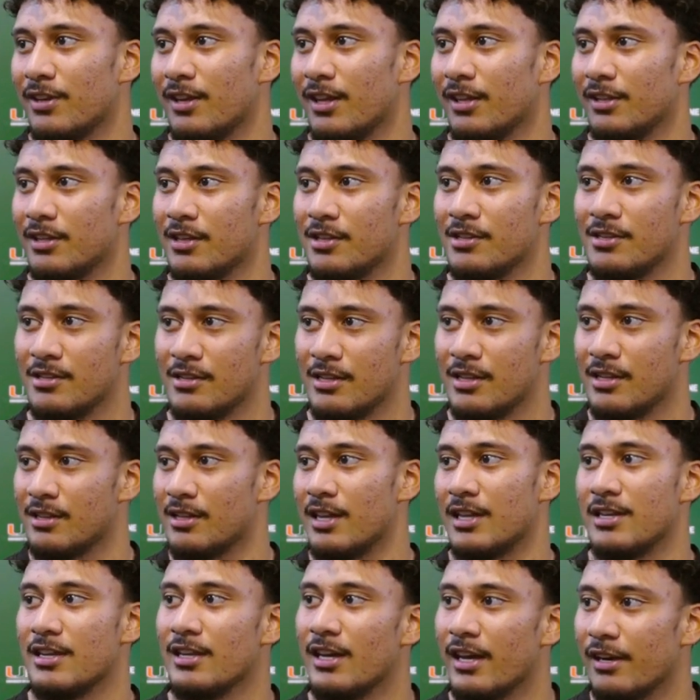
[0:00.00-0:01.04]
like
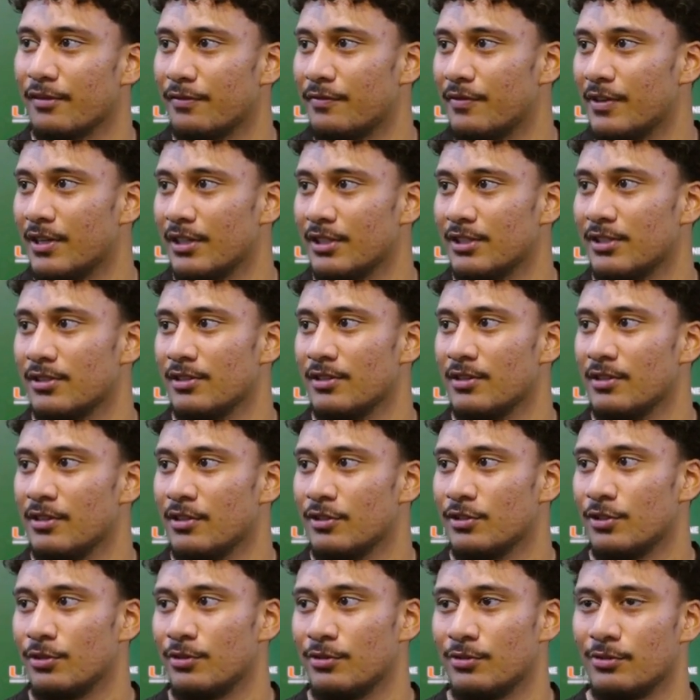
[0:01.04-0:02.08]
that he got to fix,
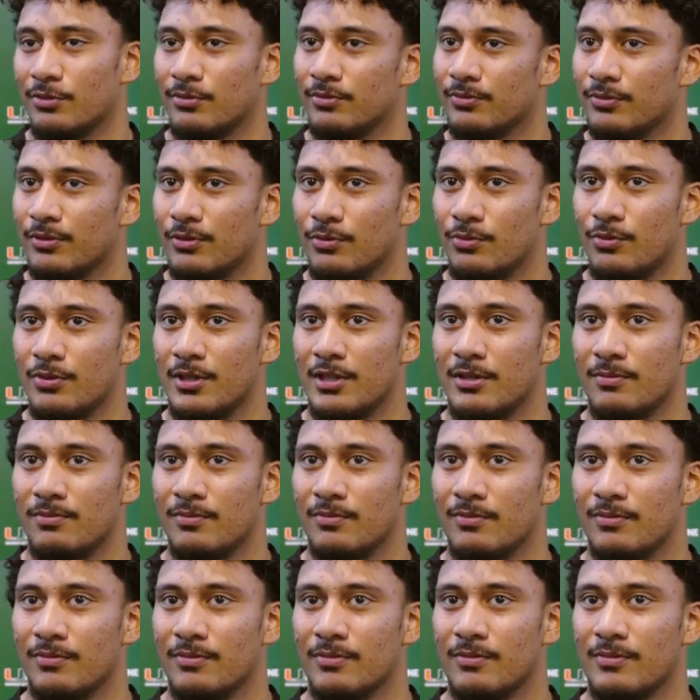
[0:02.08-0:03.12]
so we
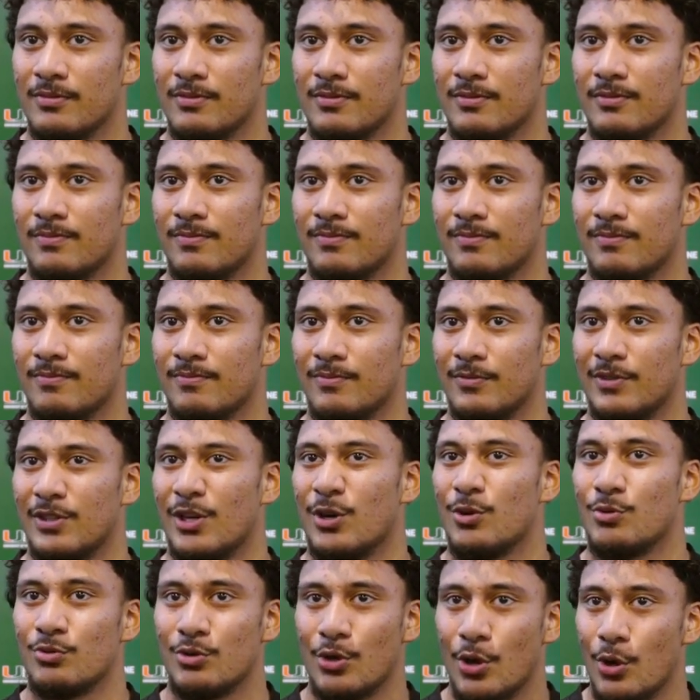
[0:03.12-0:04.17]

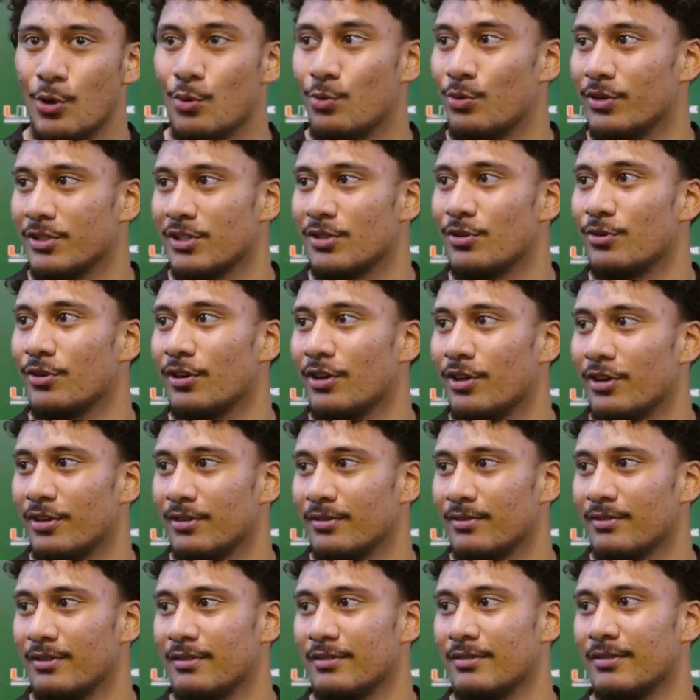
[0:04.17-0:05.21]
don't know what's going
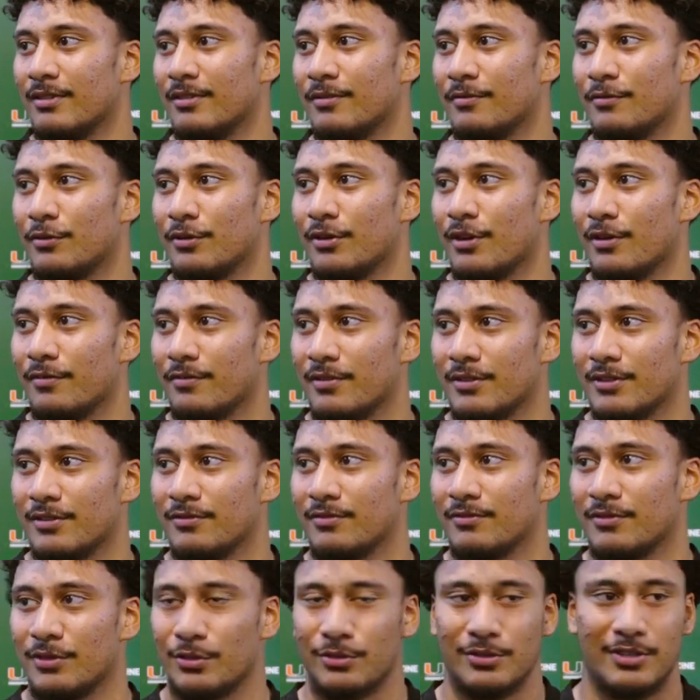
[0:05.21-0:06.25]
on for the
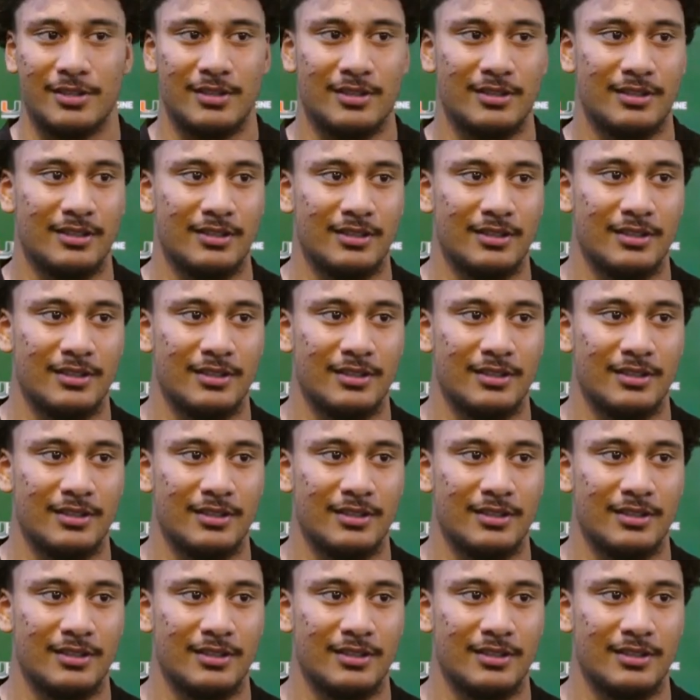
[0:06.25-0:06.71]
offensive. So yeah.